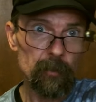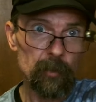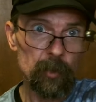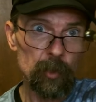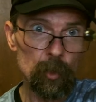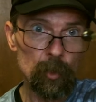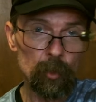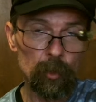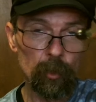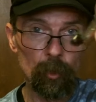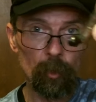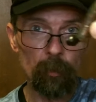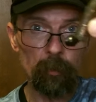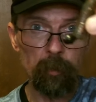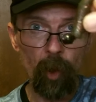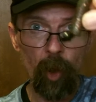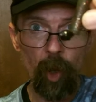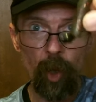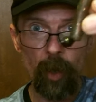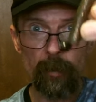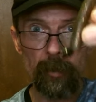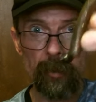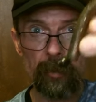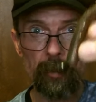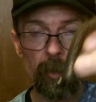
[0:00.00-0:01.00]
two little
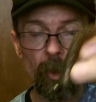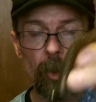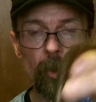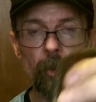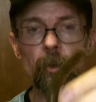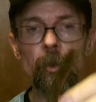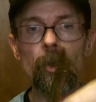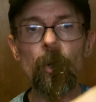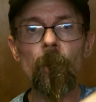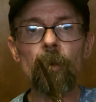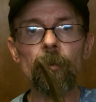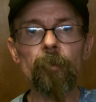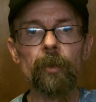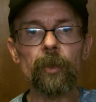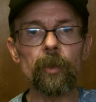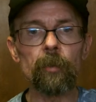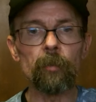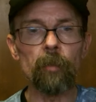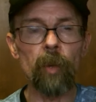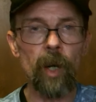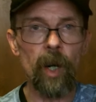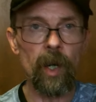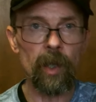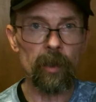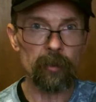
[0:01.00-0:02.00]
barbs broke off at the
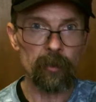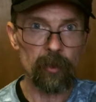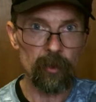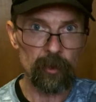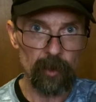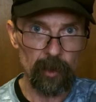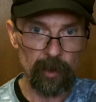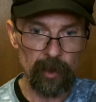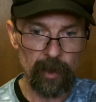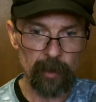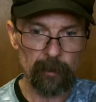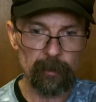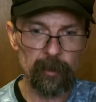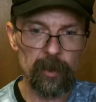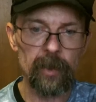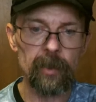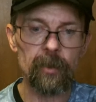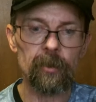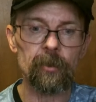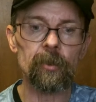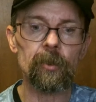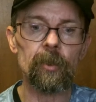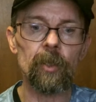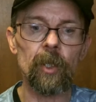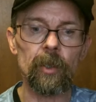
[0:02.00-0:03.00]
bottom because I kept
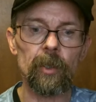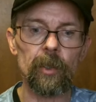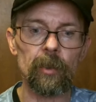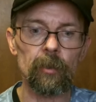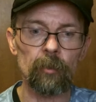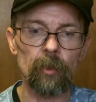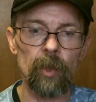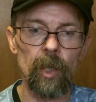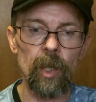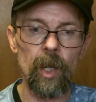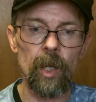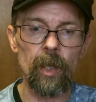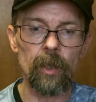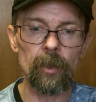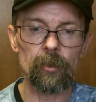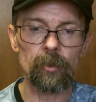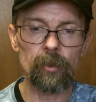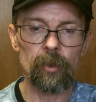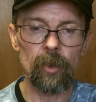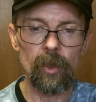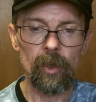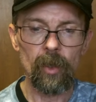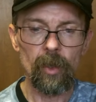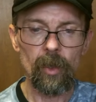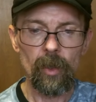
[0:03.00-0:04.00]
getting stuck in rocks.